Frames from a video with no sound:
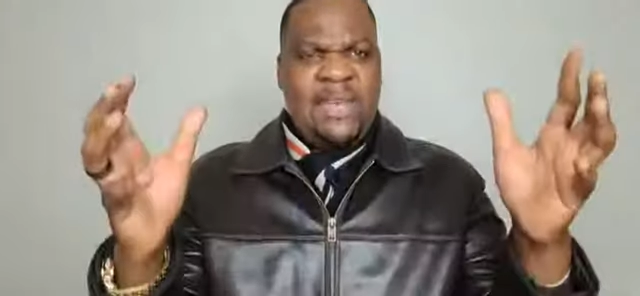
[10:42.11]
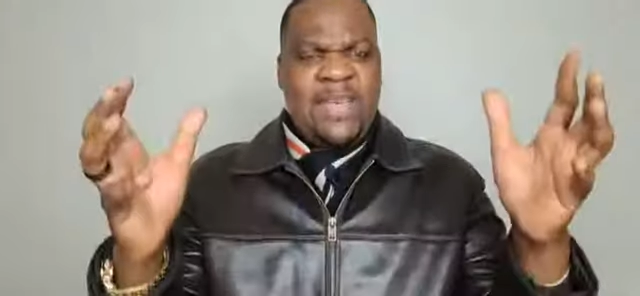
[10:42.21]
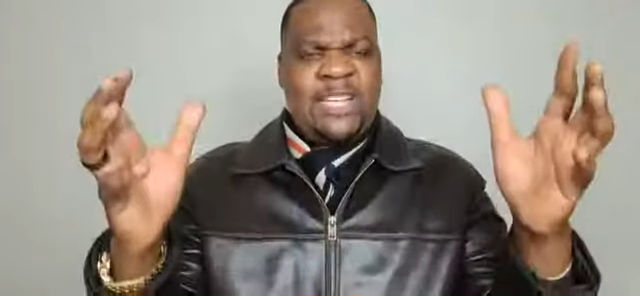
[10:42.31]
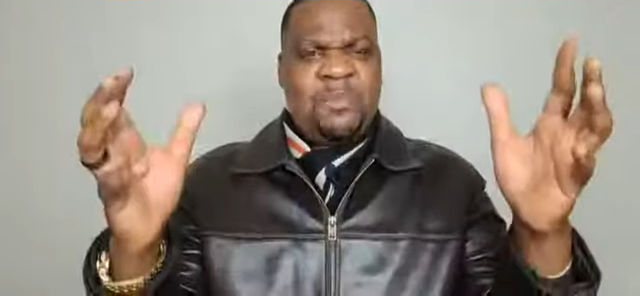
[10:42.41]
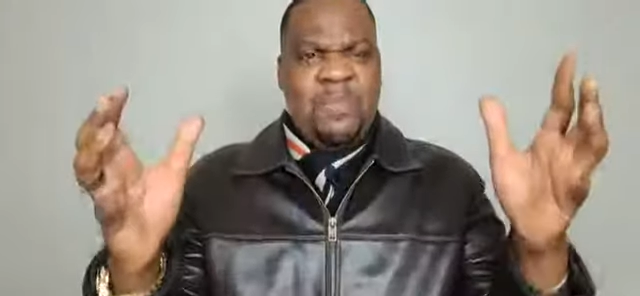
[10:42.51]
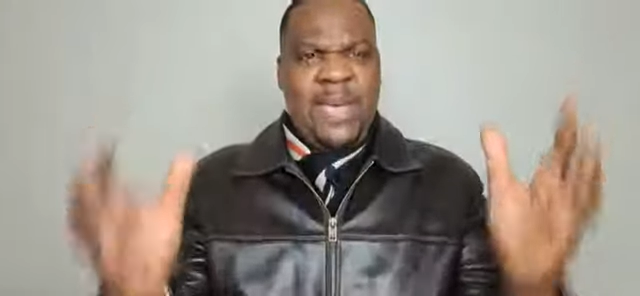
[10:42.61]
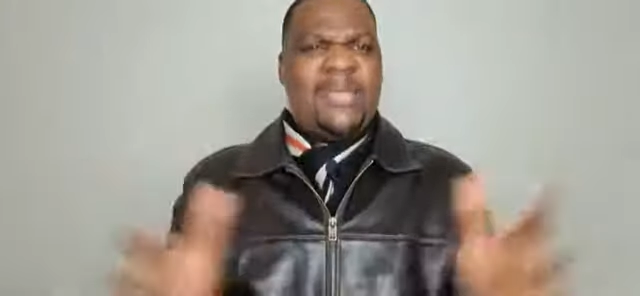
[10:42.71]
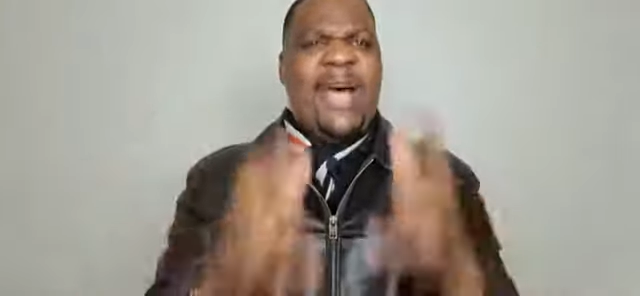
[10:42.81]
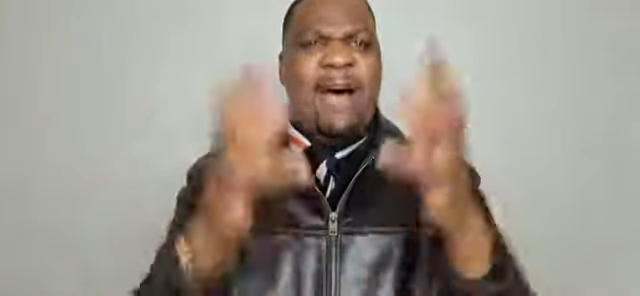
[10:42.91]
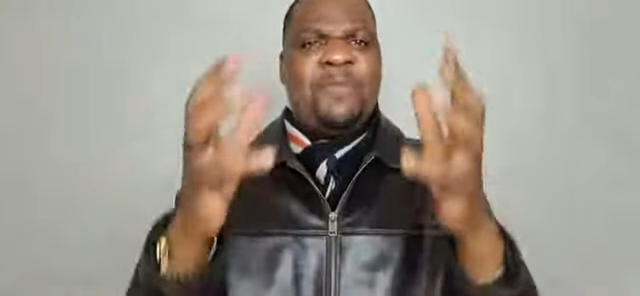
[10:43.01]
that
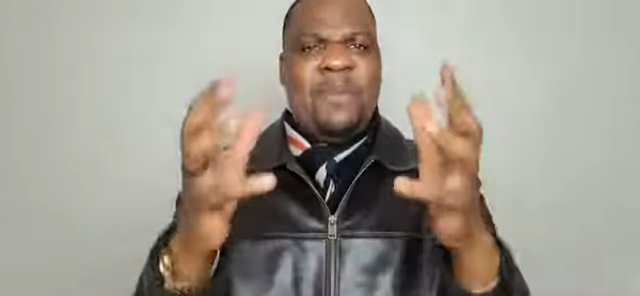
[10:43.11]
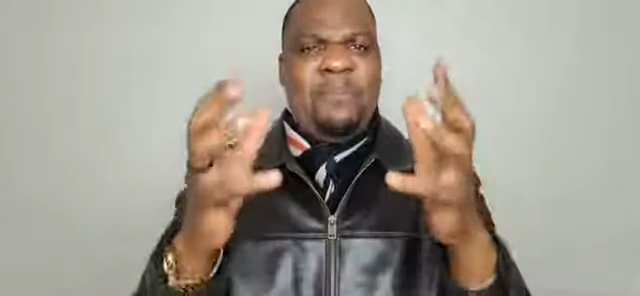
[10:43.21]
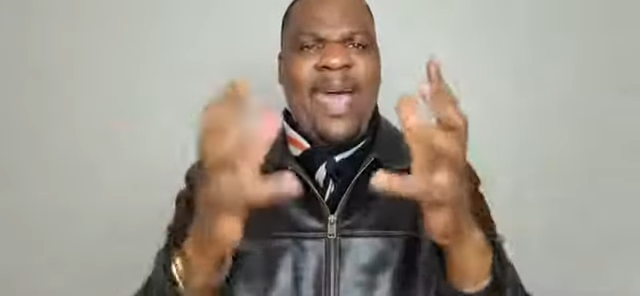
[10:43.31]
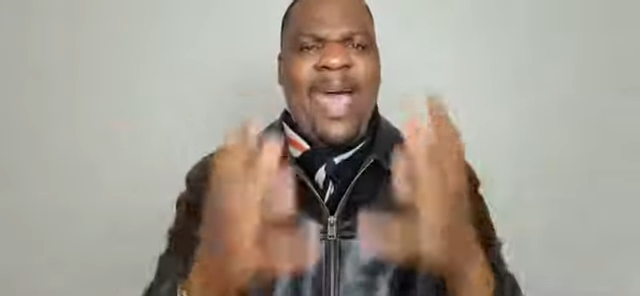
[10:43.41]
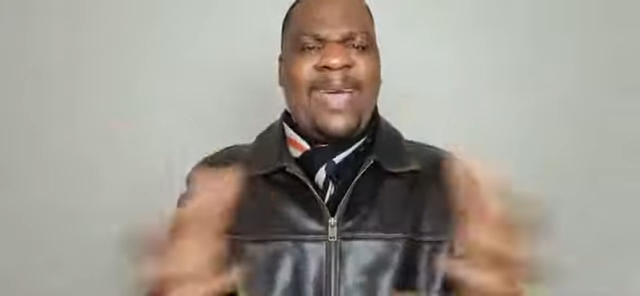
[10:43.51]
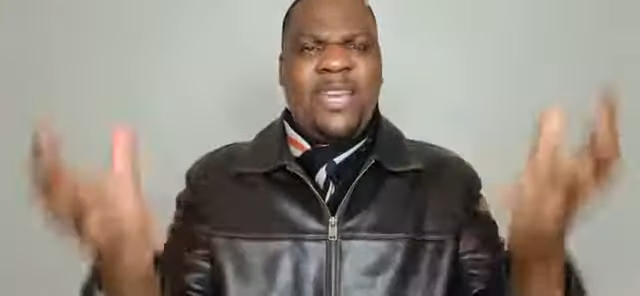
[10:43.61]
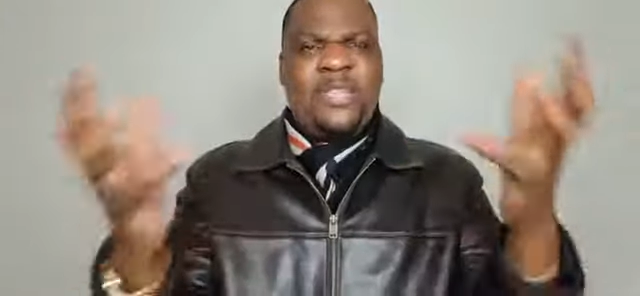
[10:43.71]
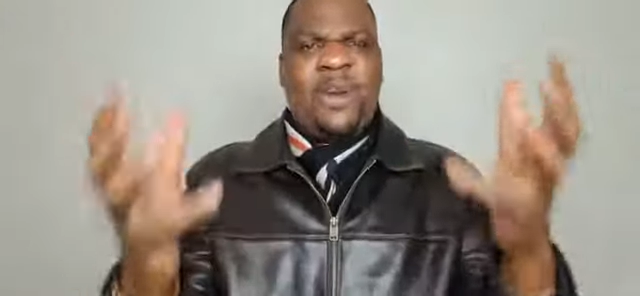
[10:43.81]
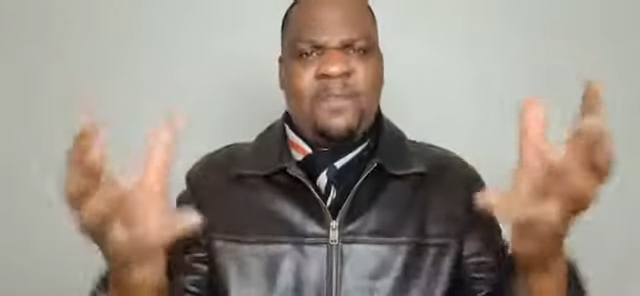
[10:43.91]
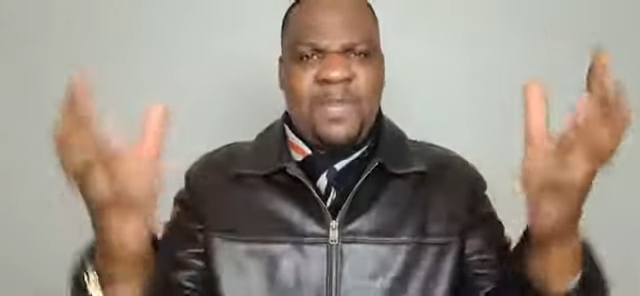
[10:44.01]
mess up the
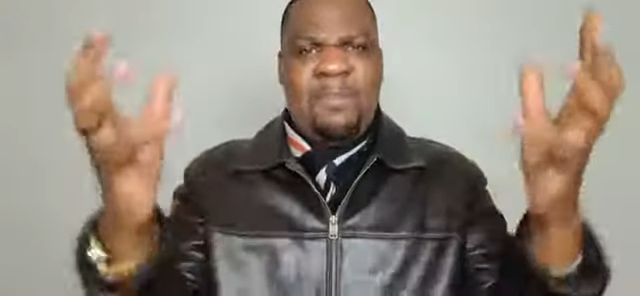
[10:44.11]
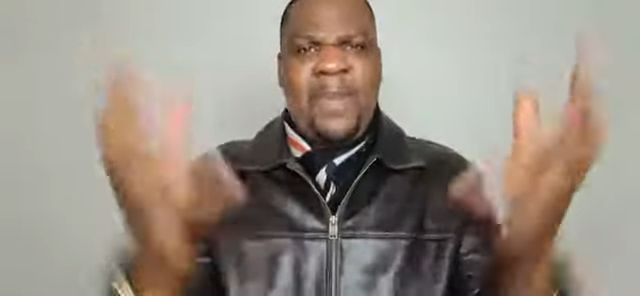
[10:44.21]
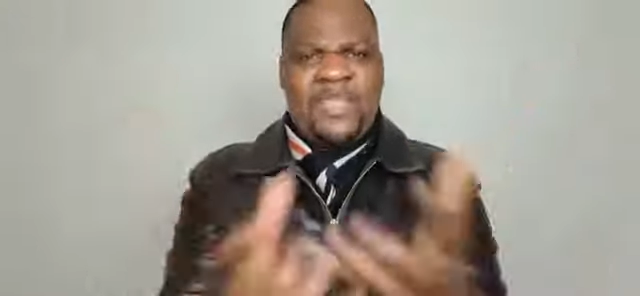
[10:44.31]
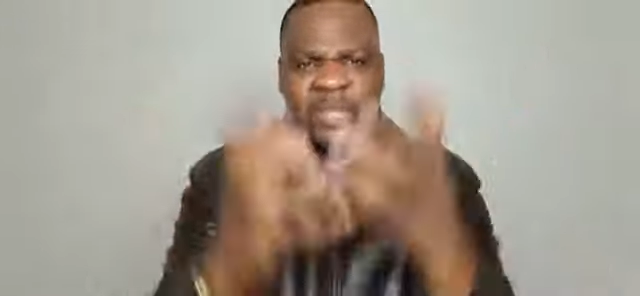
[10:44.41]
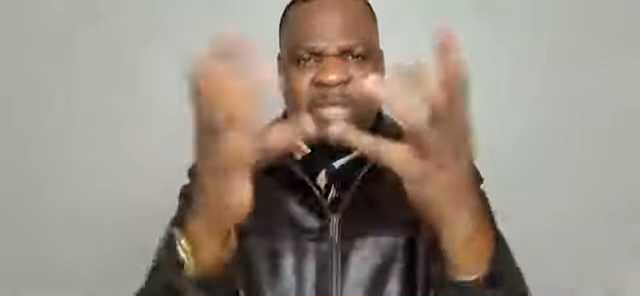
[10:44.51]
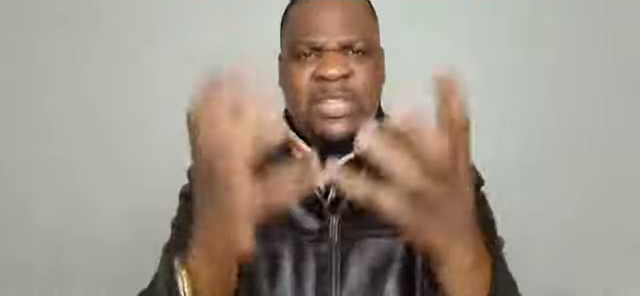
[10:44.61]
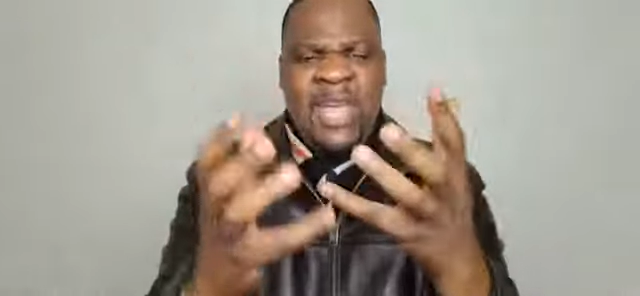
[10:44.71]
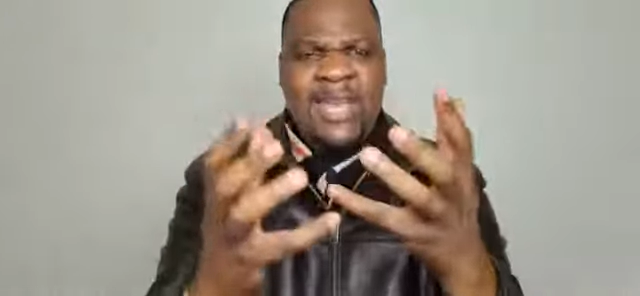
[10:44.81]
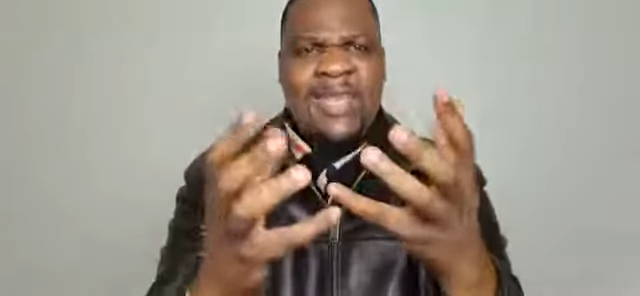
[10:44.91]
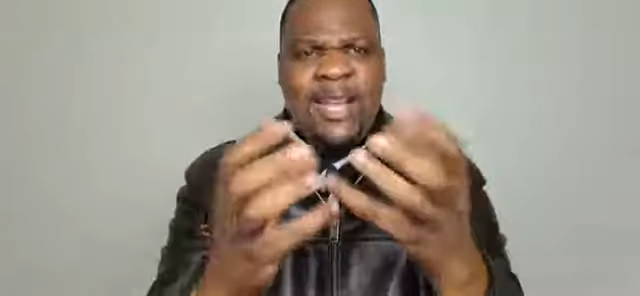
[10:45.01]
package of the
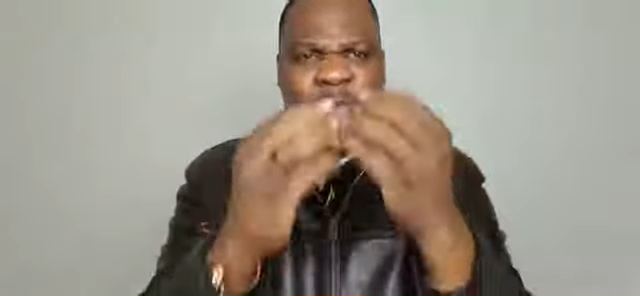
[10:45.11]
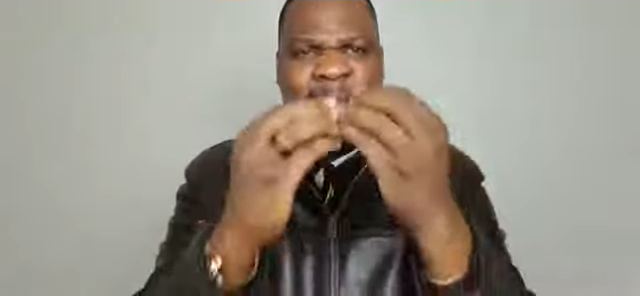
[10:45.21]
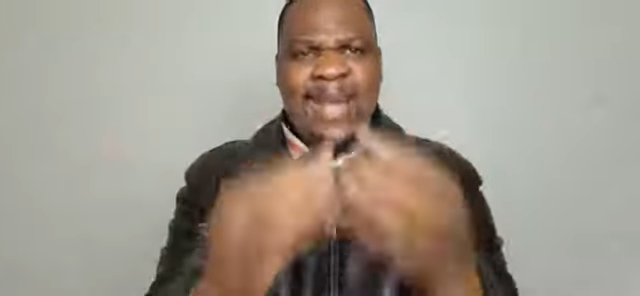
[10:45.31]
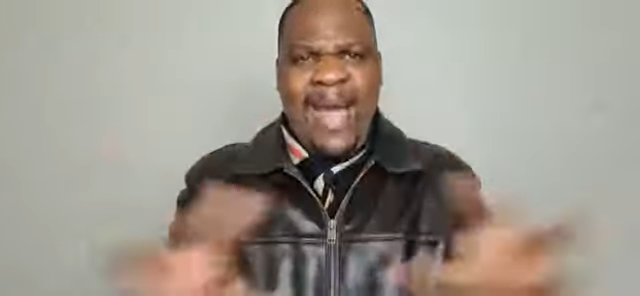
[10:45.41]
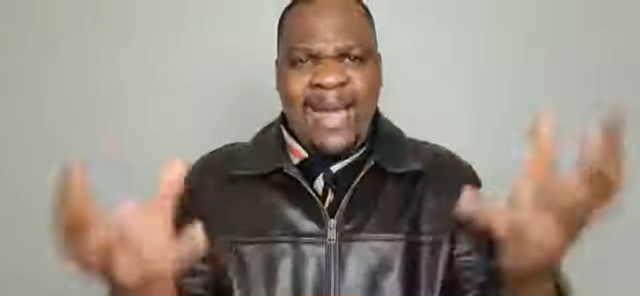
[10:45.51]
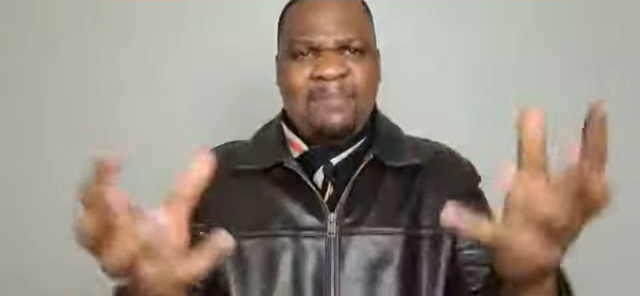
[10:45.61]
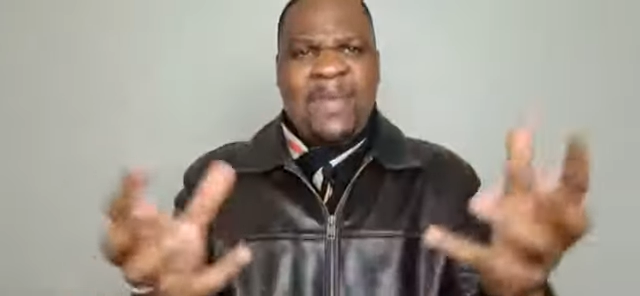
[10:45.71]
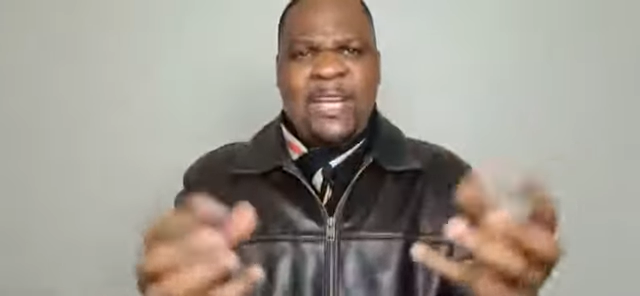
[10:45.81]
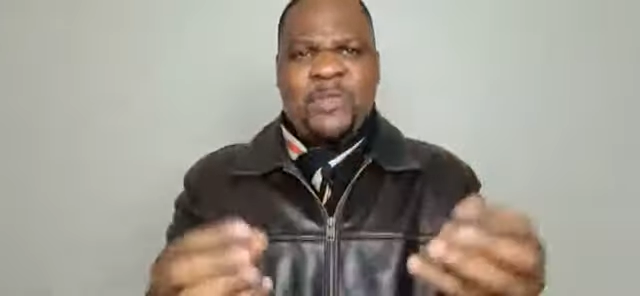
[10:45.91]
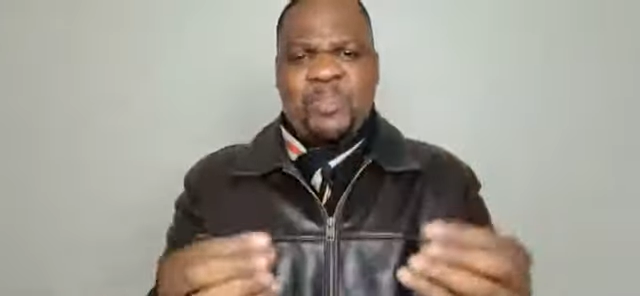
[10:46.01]
message that we got,
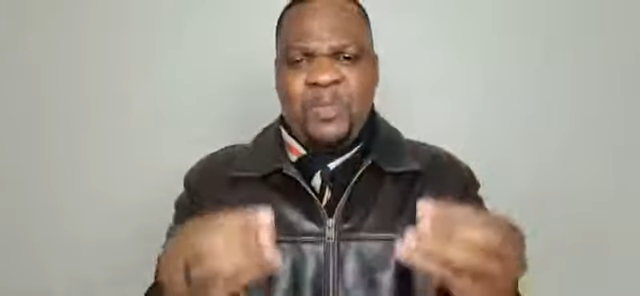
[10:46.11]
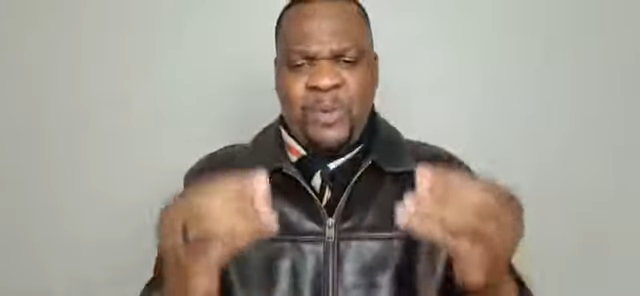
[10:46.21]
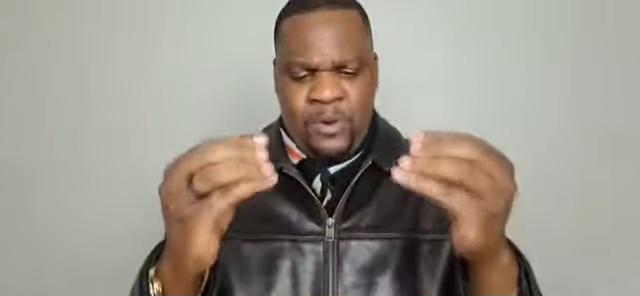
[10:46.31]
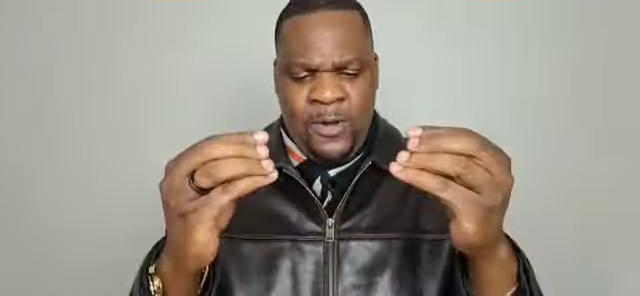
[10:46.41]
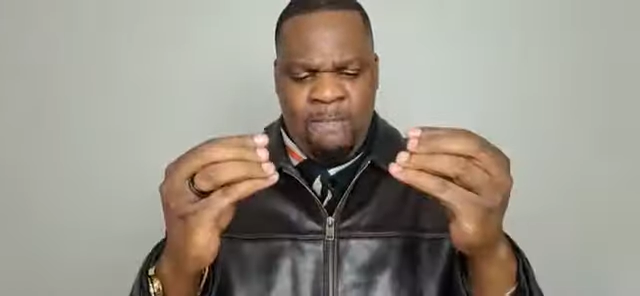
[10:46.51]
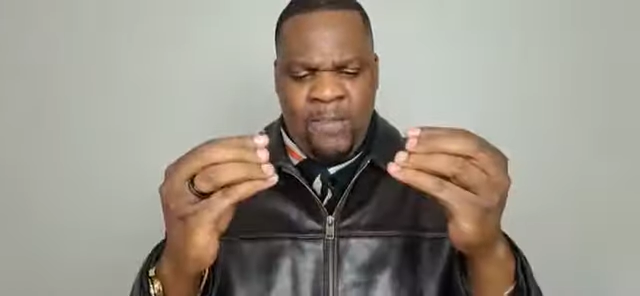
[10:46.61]
because people